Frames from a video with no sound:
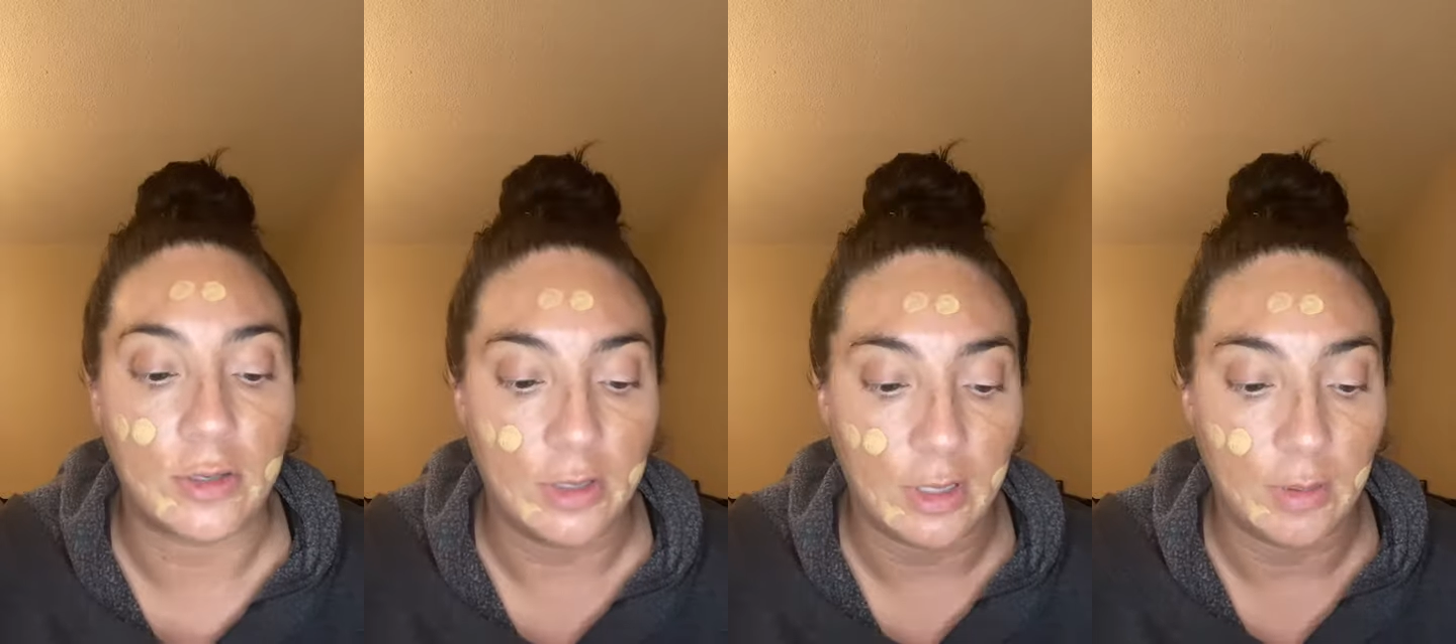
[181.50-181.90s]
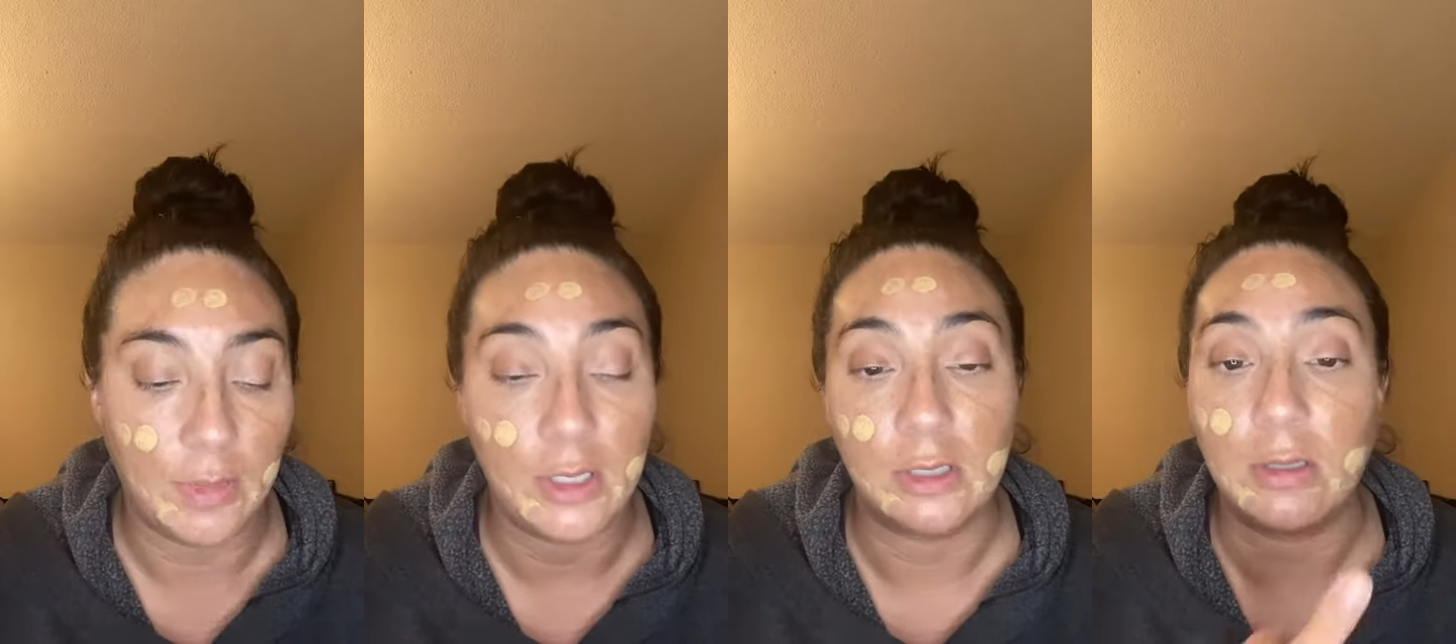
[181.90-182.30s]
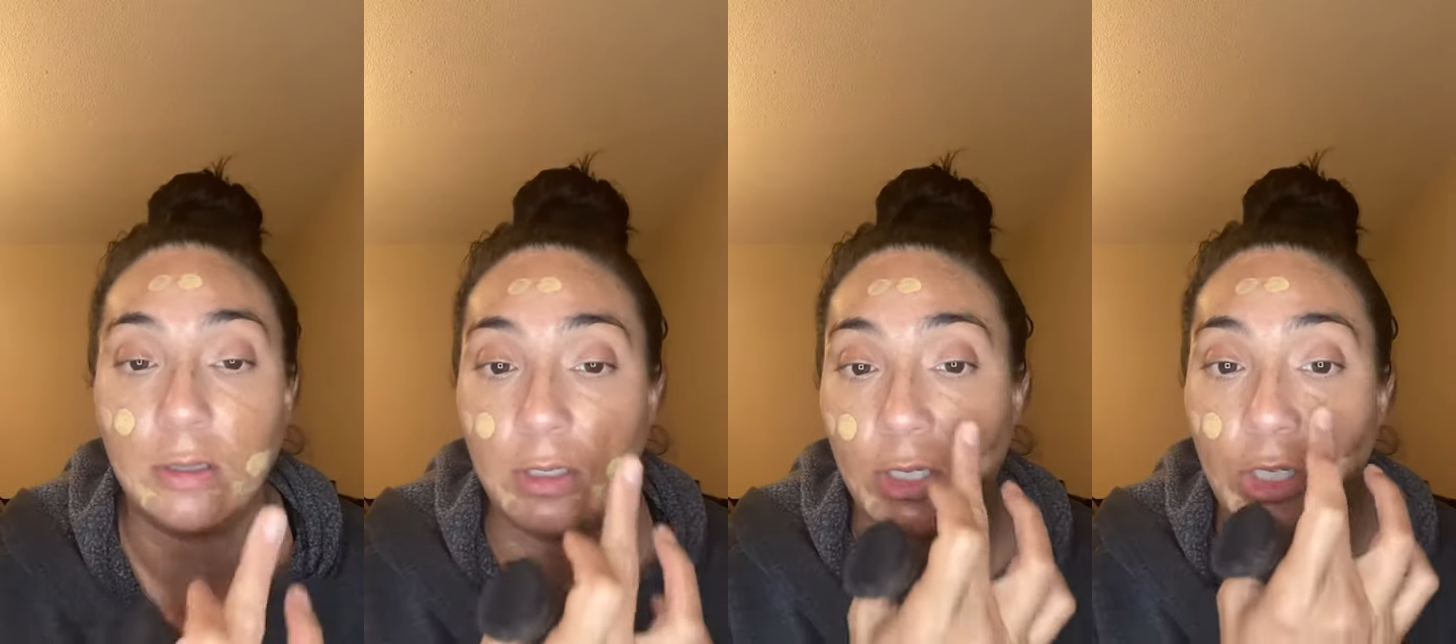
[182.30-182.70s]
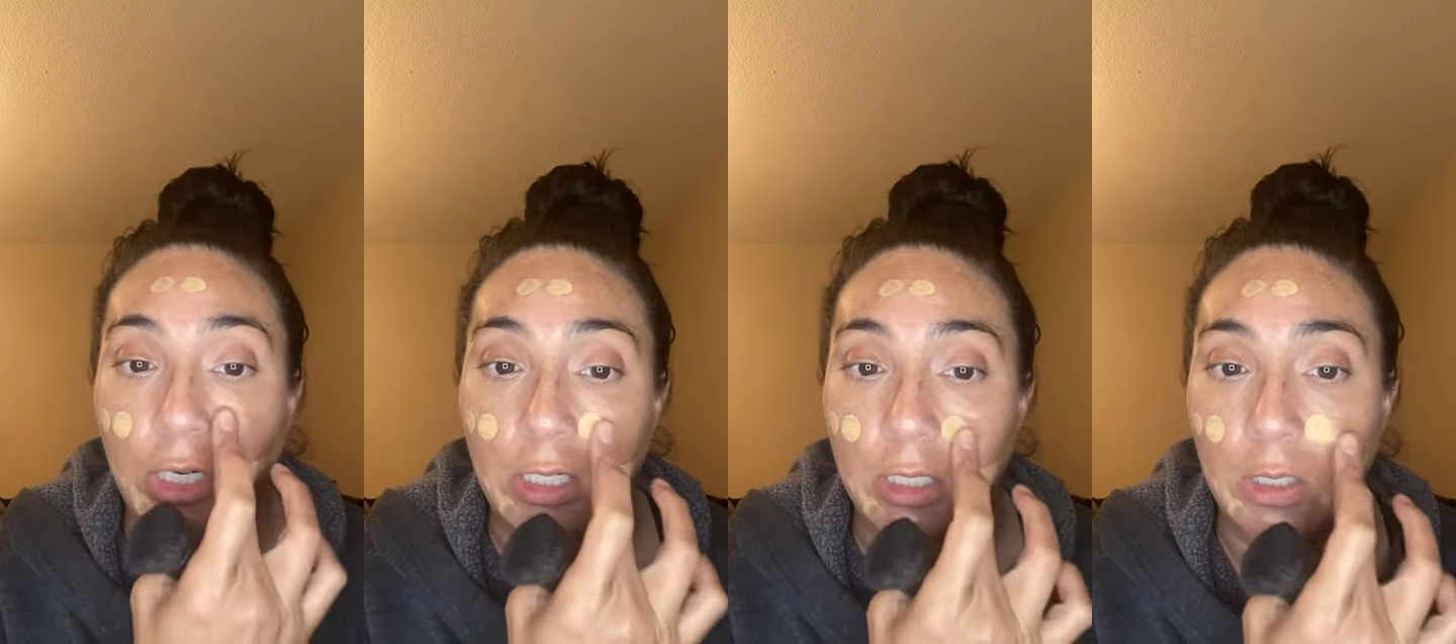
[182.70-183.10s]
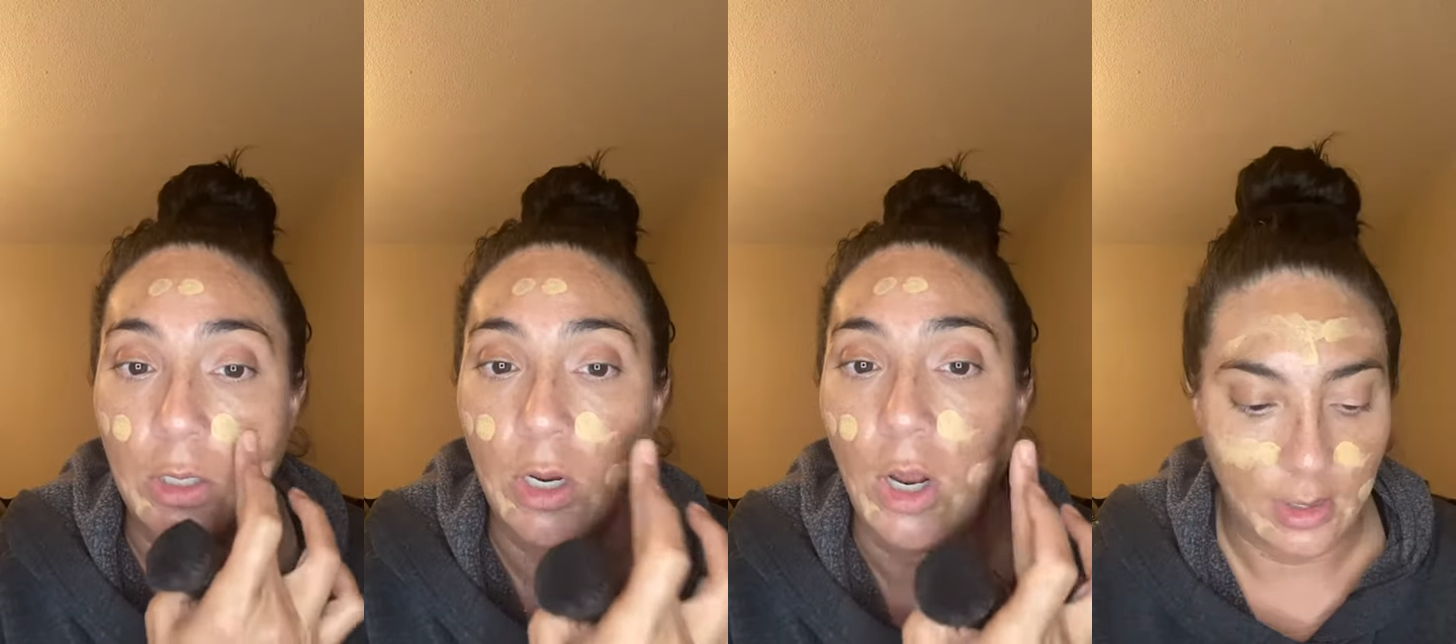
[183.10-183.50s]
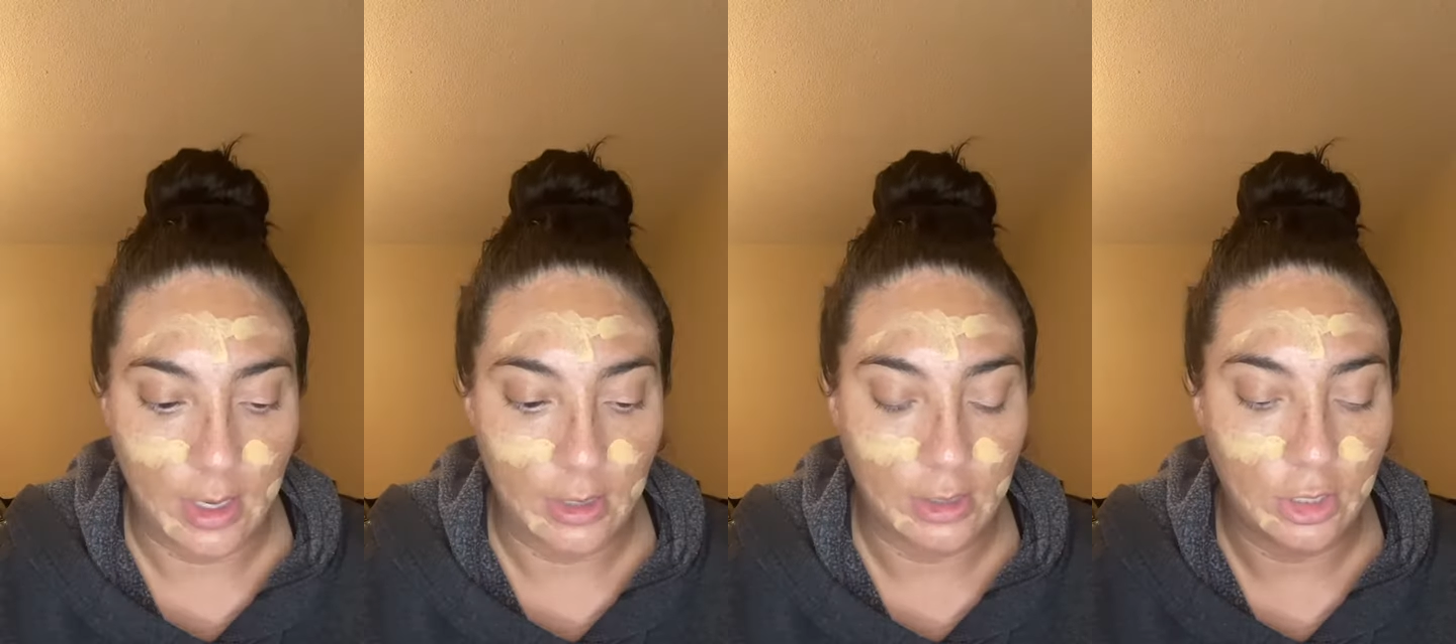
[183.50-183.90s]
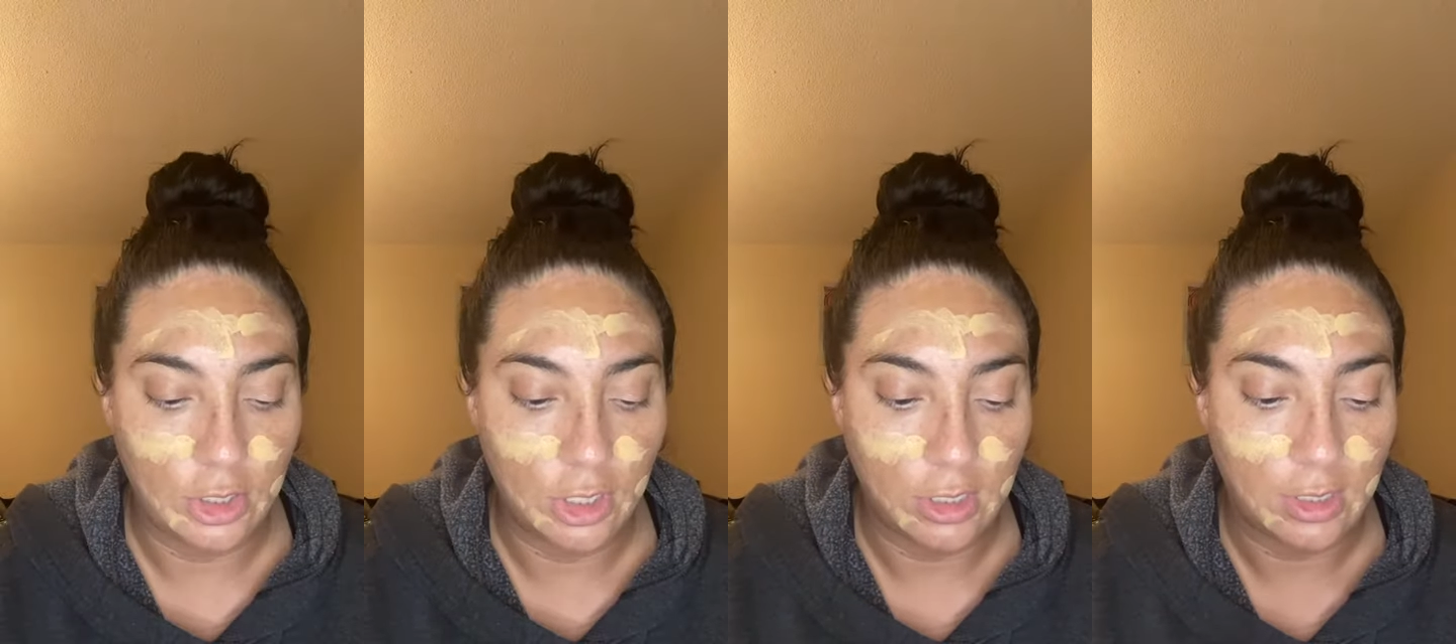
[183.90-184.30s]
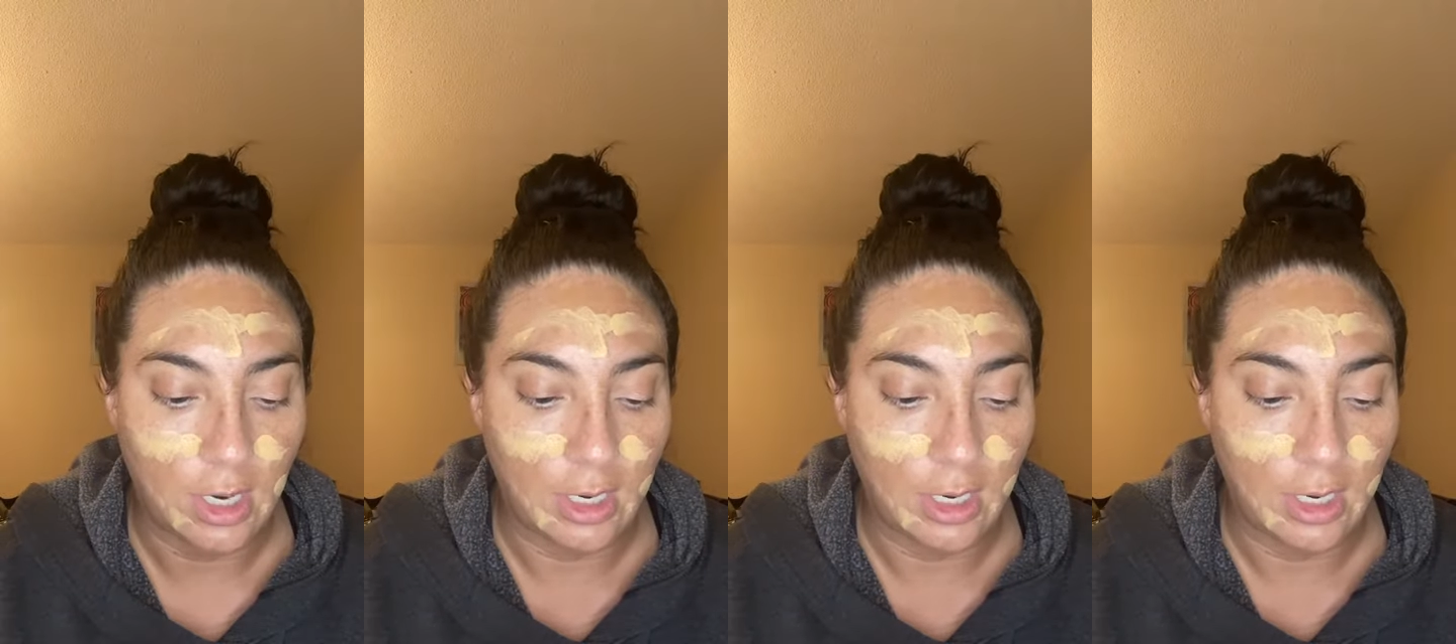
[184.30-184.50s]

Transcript: to them, they suggested they suggested I